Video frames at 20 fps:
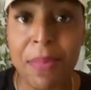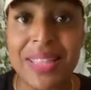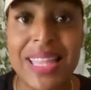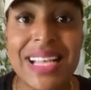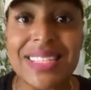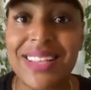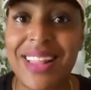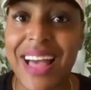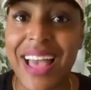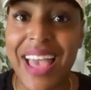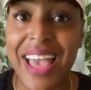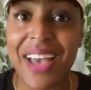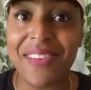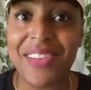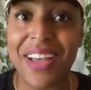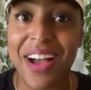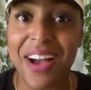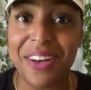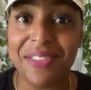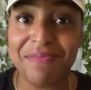that's all I
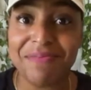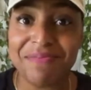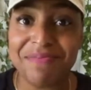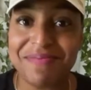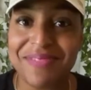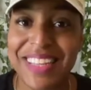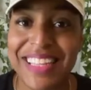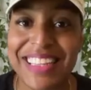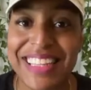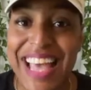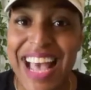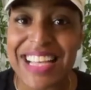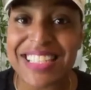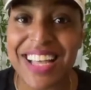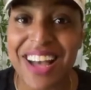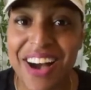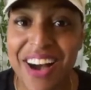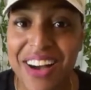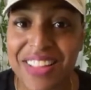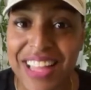have, y'all.
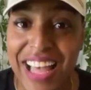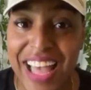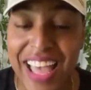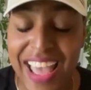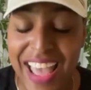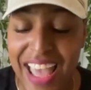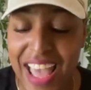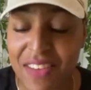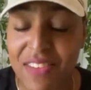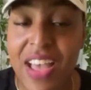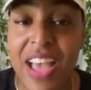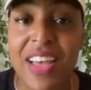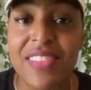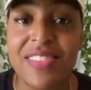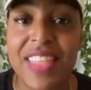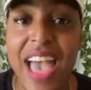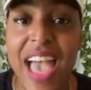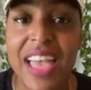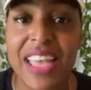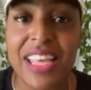That's all I have.
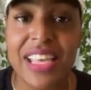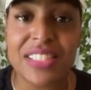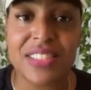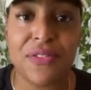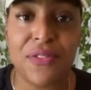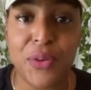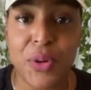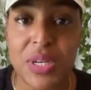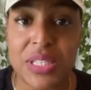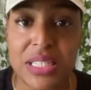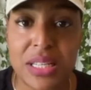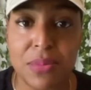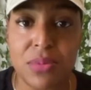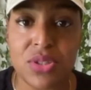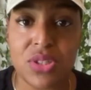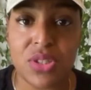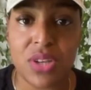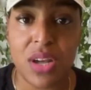That is the 4-step